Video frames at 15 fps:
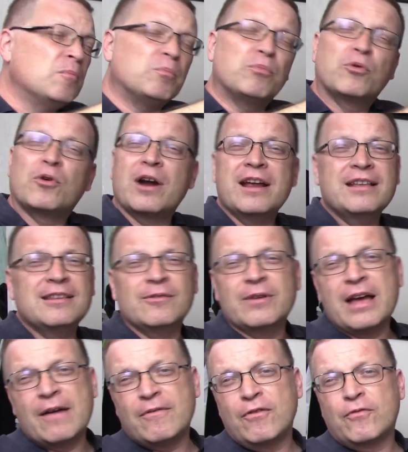pray that we
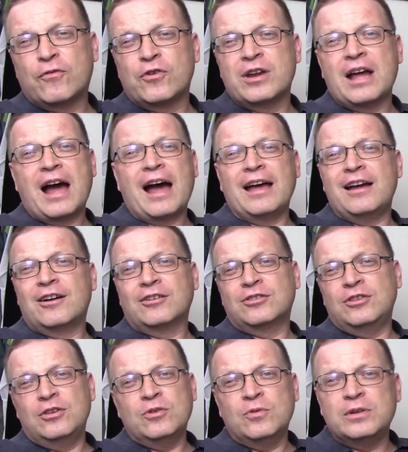have a free
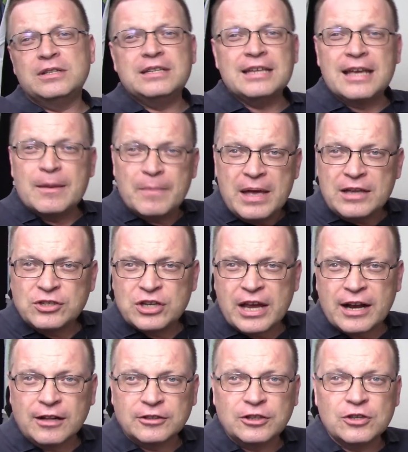IRQ and DMA
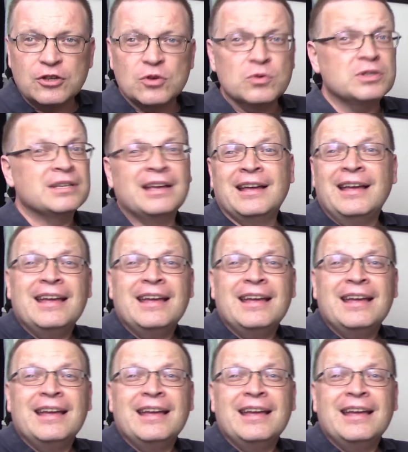channel to use.